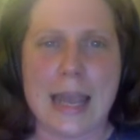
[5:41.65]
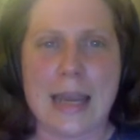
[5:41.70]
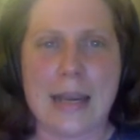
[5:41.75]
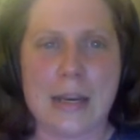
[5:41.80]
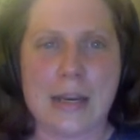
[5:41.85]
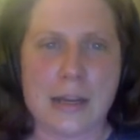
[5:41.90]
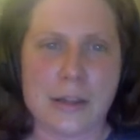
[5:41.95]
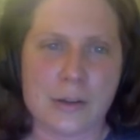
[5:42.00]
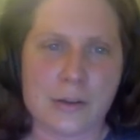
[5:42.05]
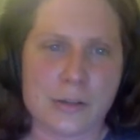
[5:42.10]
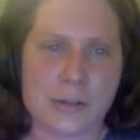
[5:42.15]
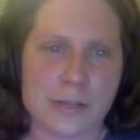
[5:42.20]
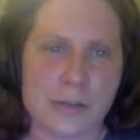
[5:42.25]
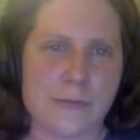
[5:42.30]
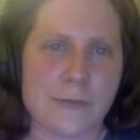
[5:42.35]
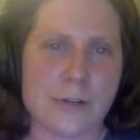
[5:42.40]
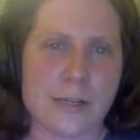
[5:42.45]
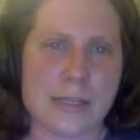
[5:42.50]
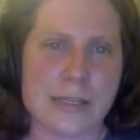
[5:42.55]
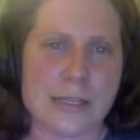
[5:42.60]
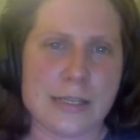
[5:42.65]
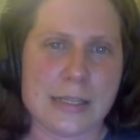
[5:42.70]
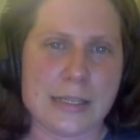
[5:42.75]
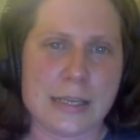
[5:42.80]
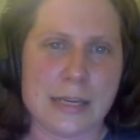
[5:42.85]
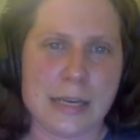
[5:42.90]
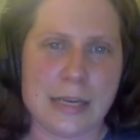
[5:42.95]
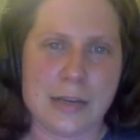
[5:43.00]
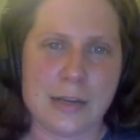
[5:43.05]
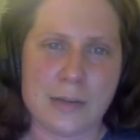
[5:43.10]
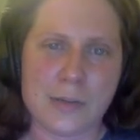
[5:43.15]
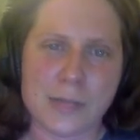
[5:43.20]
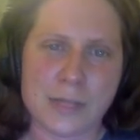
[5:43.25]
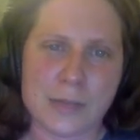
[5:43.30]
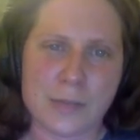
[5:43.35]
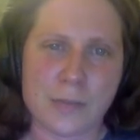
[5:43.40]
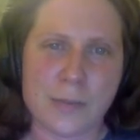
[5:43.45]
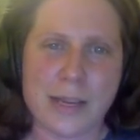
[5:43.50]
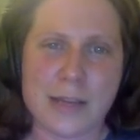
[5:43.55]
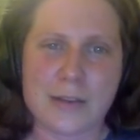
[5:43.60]
And another difference is that in New
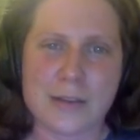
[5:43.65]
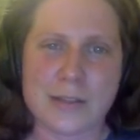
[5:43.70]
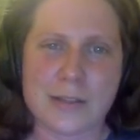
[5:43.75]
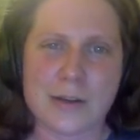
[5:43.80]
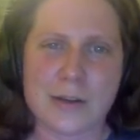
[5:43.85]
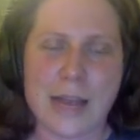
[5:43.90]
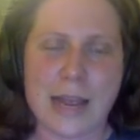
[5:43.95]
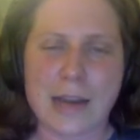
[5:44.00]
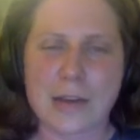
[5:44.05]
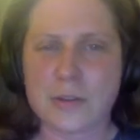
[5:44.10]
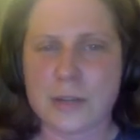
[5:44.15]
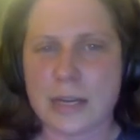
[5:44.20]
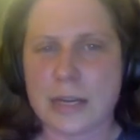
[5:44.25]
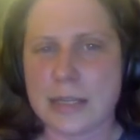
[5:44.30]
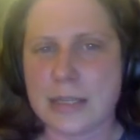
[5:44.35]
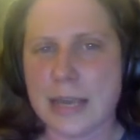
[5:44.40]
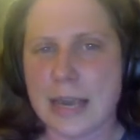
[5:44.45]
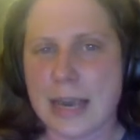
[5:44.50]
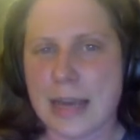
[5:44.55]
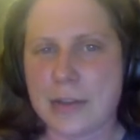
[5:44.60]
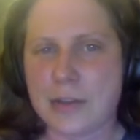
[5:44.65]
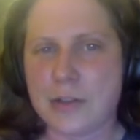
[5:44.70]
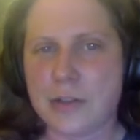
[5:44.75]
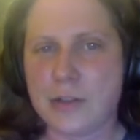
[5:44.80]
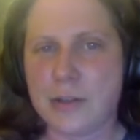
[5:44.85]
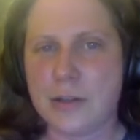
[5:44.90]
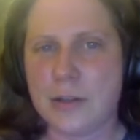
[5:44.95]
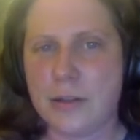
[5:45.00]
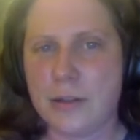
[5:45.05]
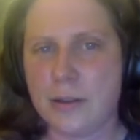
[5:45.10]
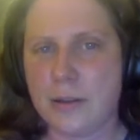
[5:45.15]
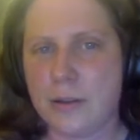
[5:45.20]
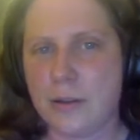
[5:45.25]
South Wales, they're actually attached